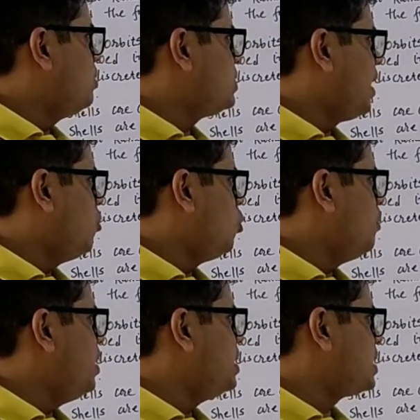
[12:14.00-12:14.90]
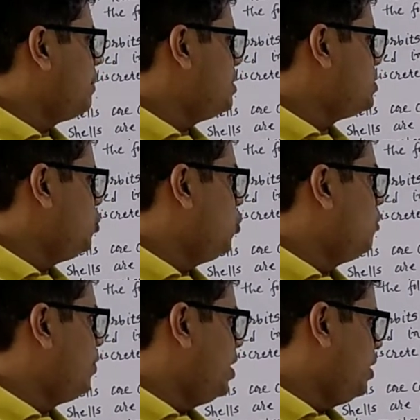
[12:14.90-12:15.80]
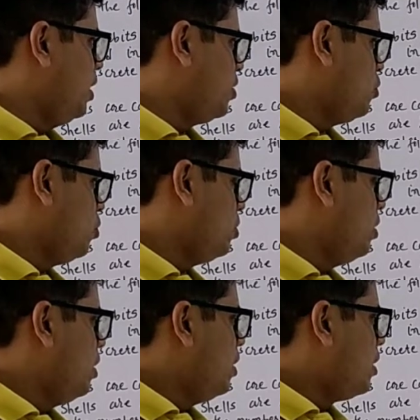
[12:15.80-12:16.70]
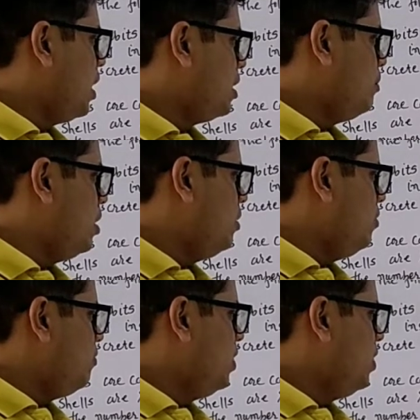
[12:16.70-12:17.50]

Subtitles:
second orbit has capacity of 8 electron. Carbon,